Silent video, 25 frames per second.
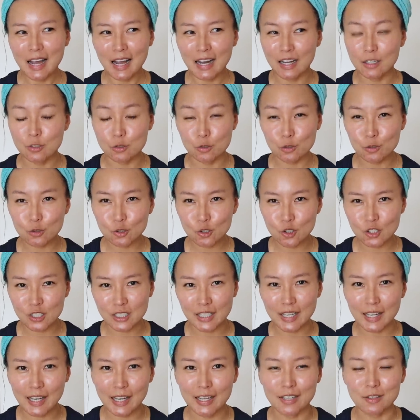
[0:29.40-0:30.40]

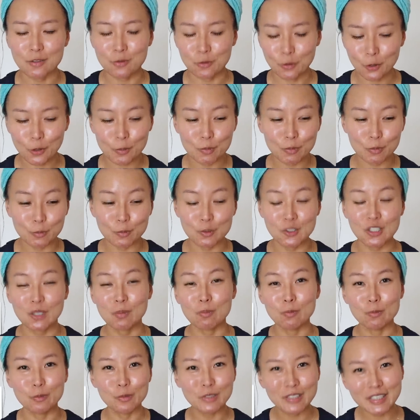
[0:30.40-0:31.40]
sushi at Nobu, which
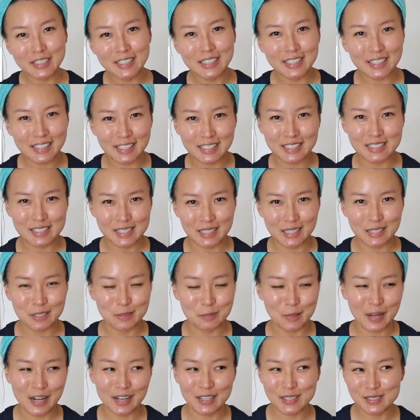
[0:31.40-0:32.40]
I'm really excited
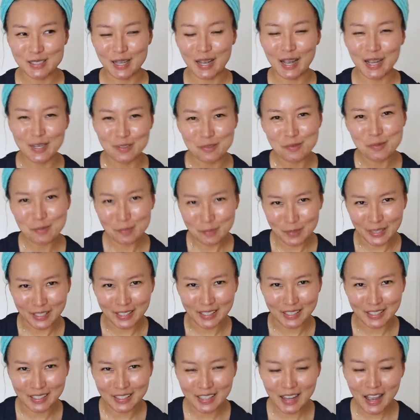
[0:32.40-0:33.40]
about because I haven't
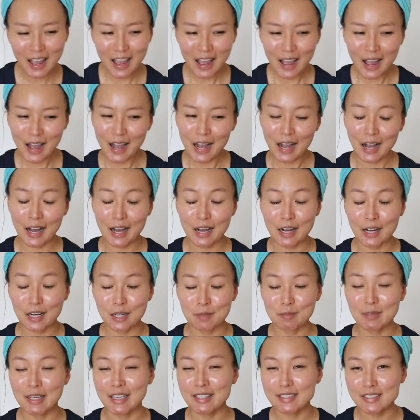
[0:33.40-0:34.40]
been.
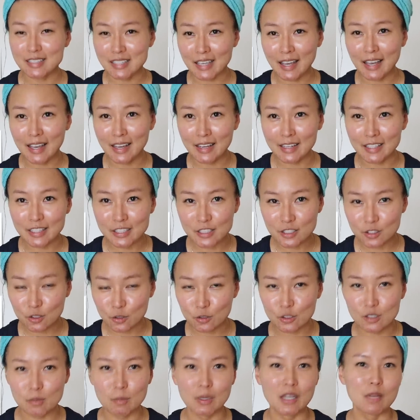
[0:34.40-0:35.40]
Again,
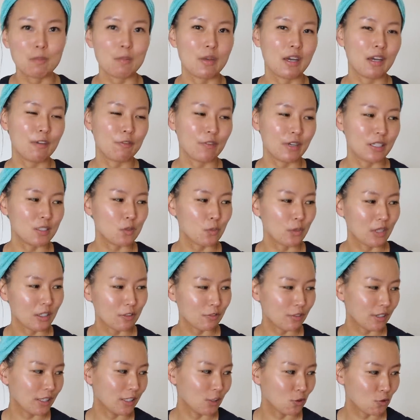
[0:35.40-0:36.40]
excuse my bare face
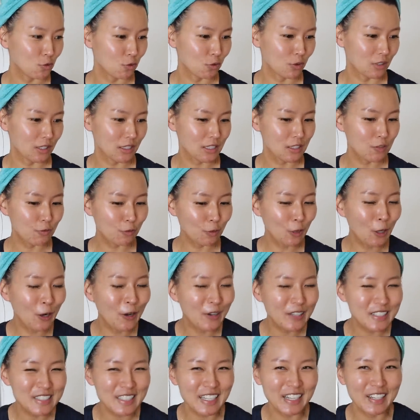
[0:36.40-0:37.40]
whenever I do these
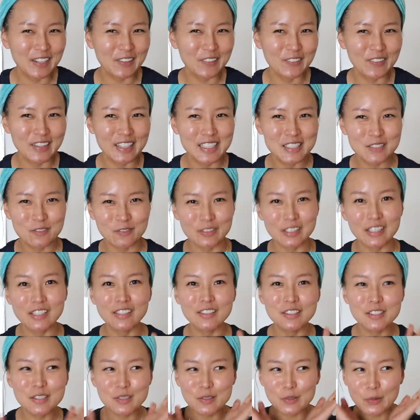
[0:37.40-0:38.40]
vlogs. I always
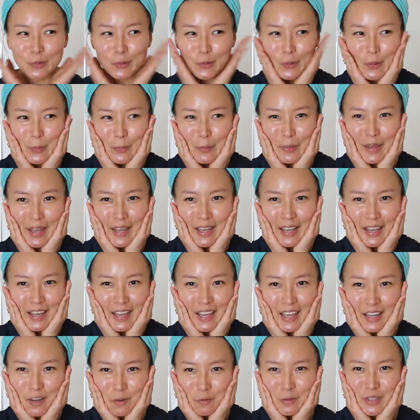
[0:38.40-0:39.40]
feel so
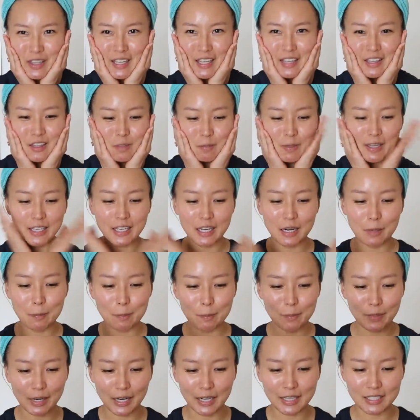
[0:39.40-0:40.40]
bare without the
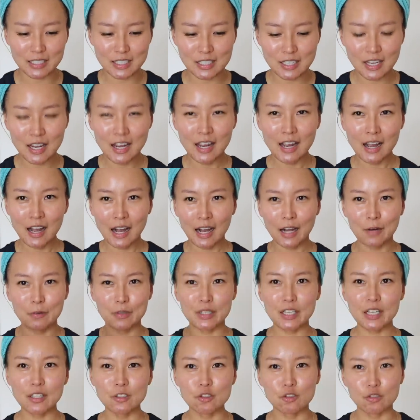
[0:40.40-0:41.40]
makeup, but I
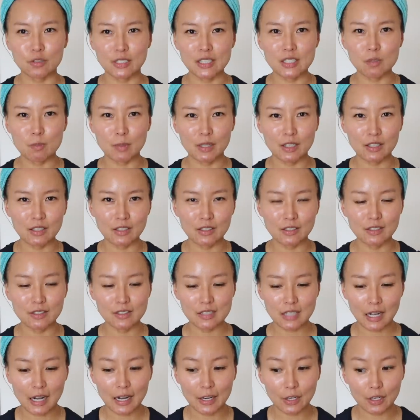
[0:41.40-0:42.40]
already got dressed
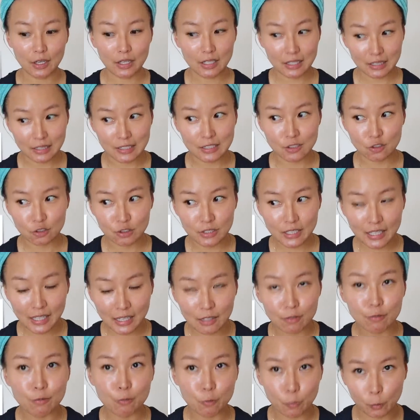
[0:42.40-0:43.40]
because I literally
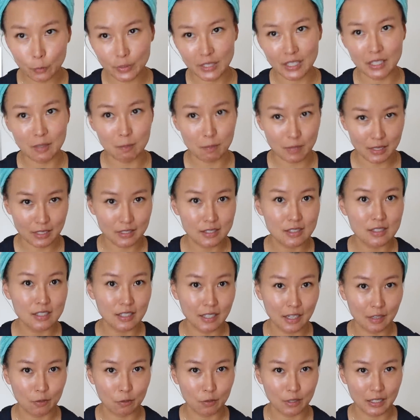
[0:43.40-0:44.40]
have 40 minutes to
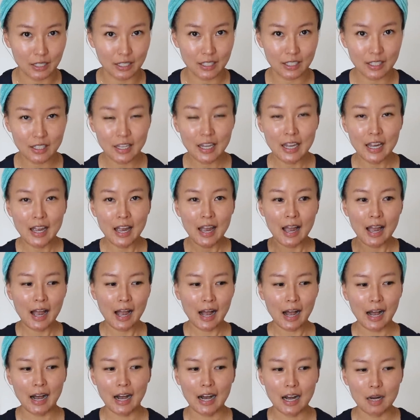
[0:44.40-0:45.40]
get ready.
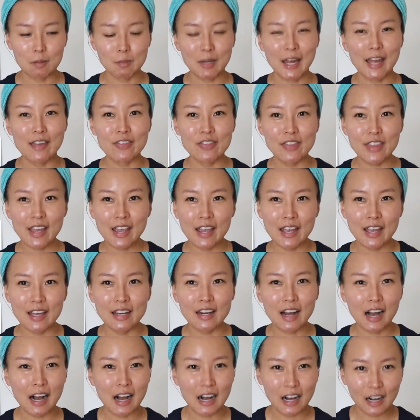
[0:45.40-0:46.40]
And
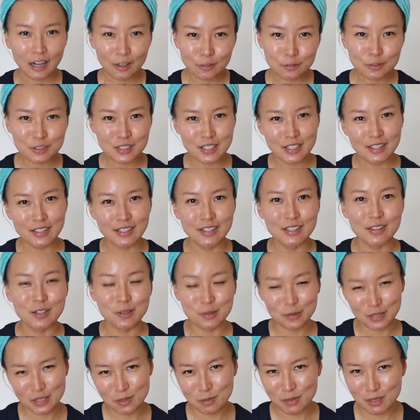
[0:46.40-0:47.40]
then after the
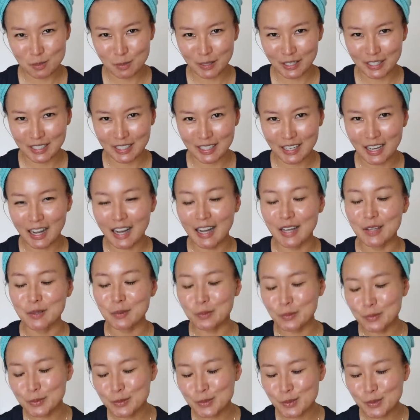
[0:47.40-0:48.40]
Christmas party, I
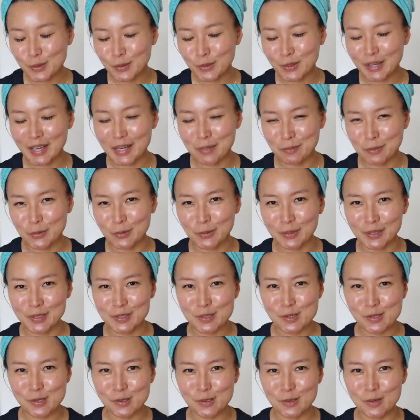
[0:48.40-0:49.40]
also am
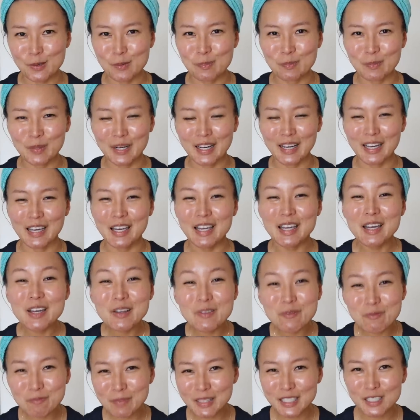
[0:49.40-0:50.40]
going to my
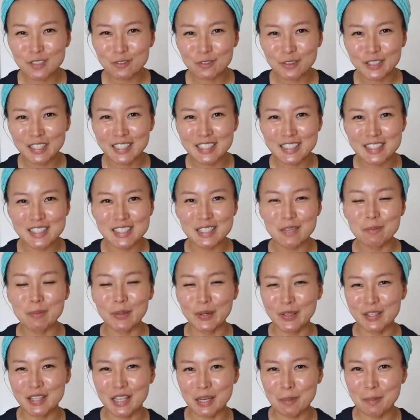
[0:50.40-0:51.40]
best friend's
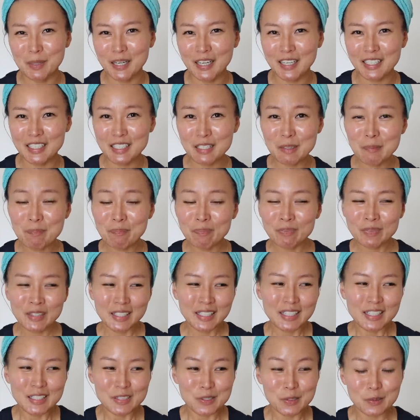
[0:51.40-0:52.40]
birthday party.
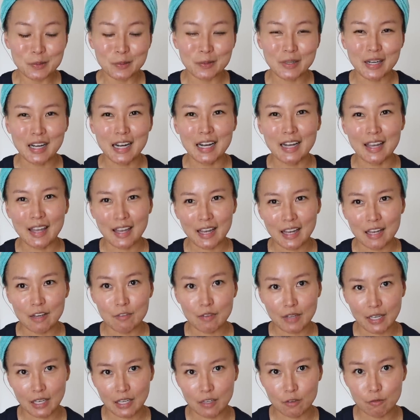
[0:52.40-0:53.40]
So I
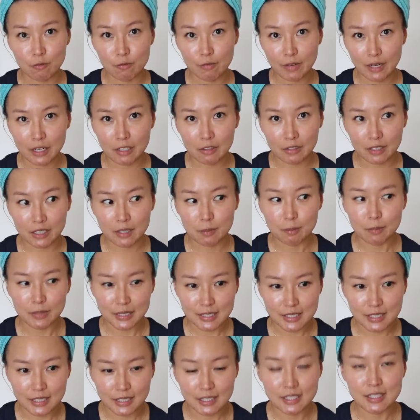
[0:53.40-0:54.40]
have a very
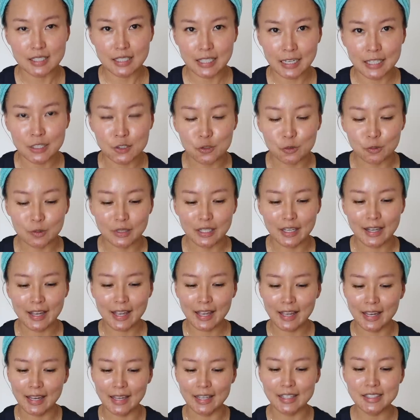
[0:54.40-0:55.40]
busy schedule
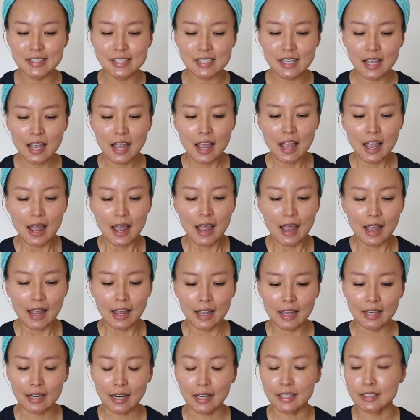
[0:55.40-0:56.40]
ahead,
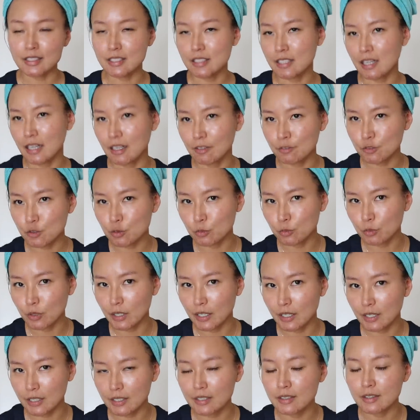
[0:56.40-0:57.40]
and I did have to
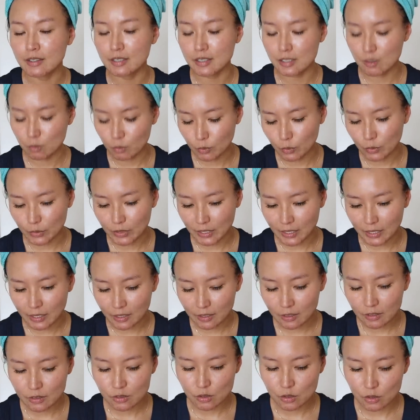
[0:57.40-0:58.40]
work this
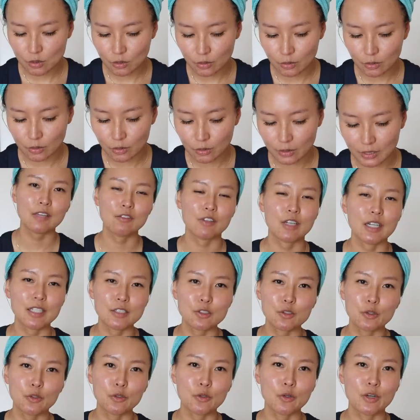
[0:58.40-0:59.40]
morning. So if you
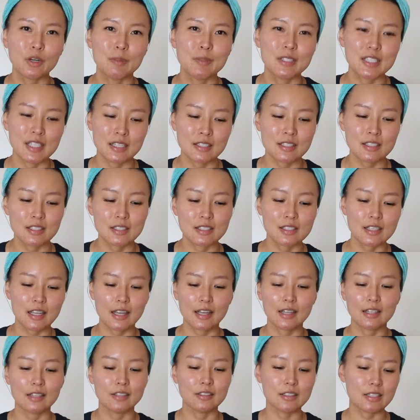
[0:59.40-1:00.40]
guys don't know, I'm a dentist,
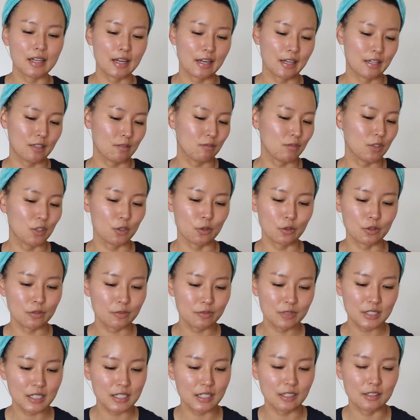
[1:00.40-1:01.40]
and you know,
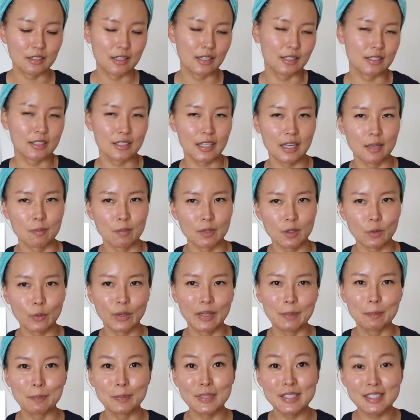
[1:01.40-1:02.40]
Saturdays can be
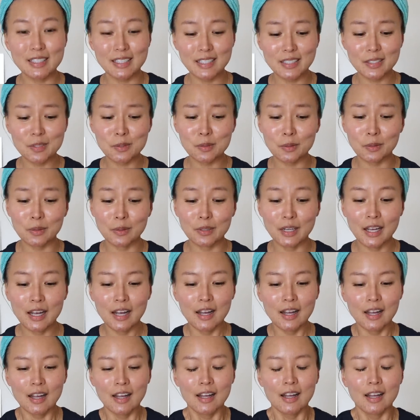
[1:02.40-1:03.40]
quite busy. So
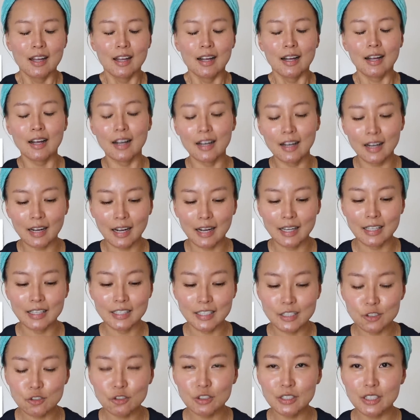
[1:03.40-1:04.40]
I
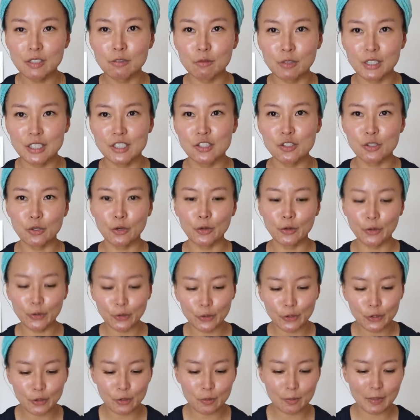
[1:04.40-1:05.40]
literally rushed
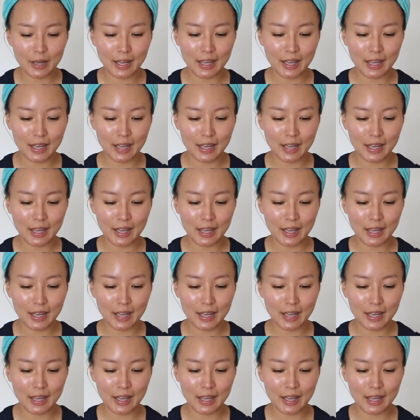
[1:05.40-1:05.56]
home